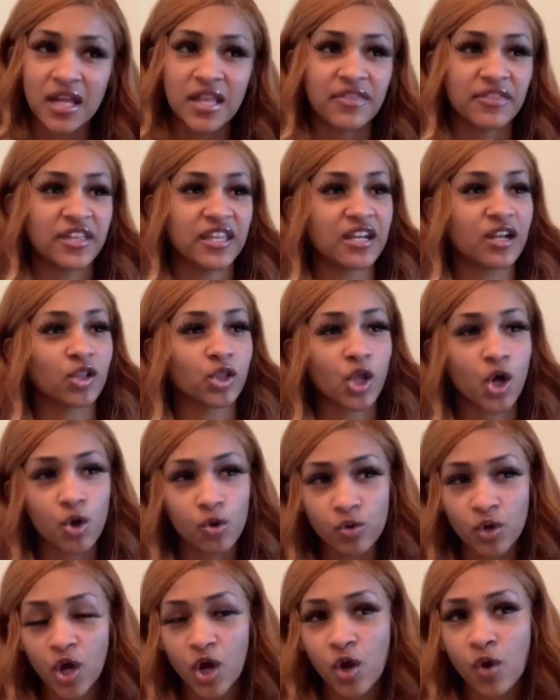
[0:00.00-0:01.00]
Then a
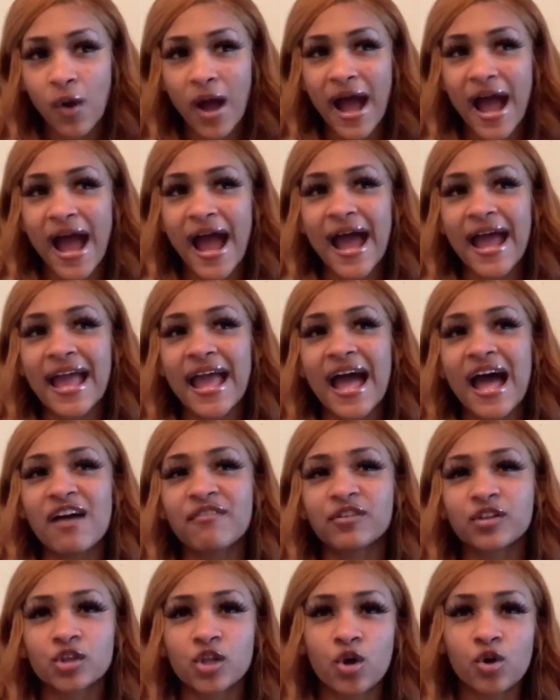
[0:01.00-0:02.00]
logo. I have
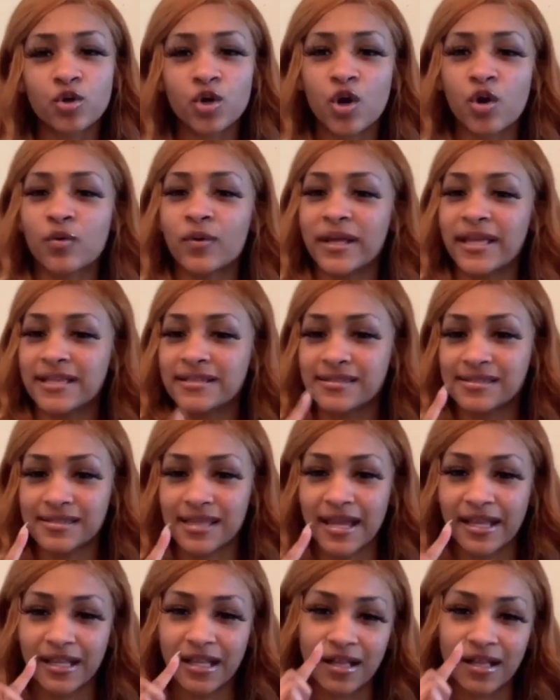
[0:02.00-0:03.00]
a logo. It's
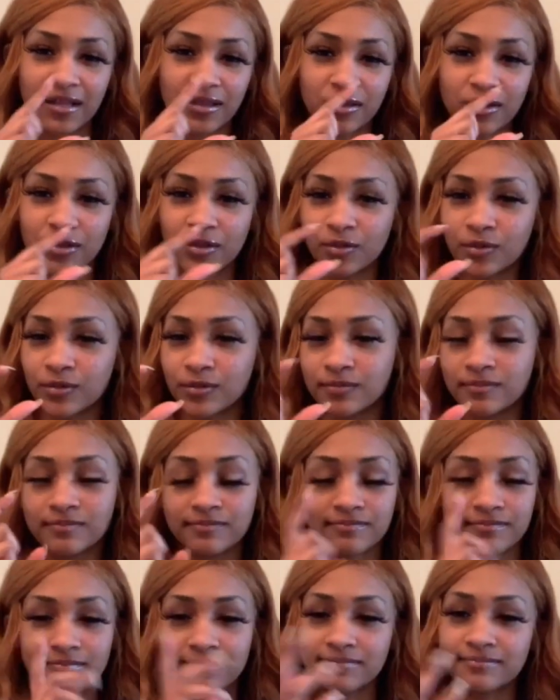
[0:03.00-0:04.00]
like a little,
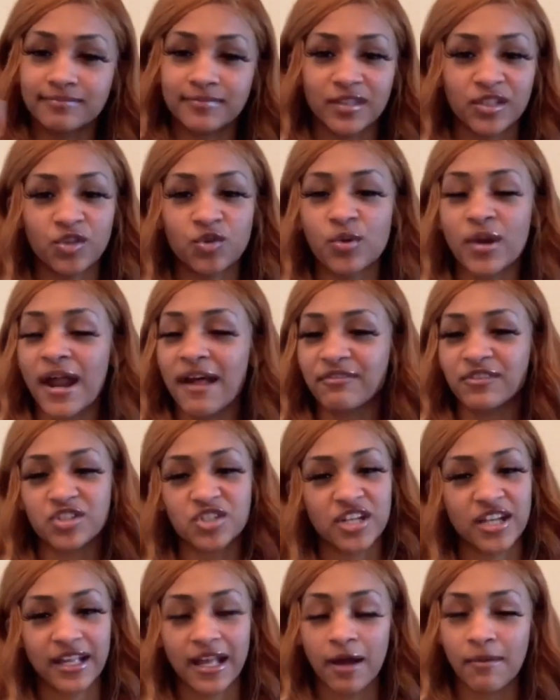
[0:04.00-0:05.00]
you would have to
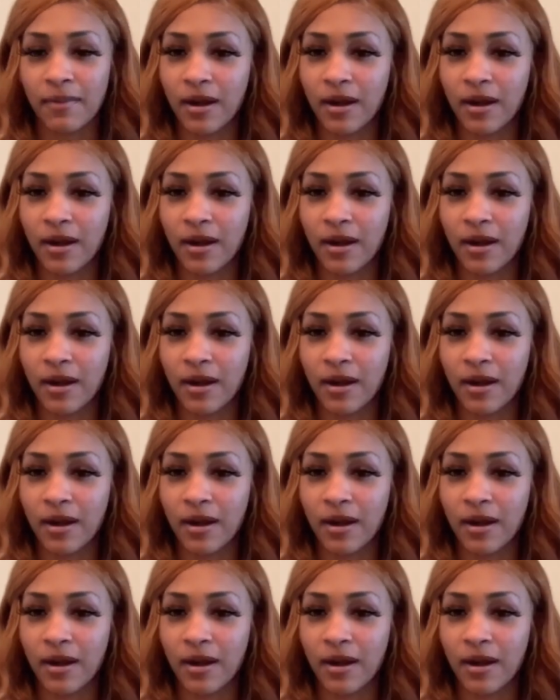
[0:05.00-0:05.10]
check out my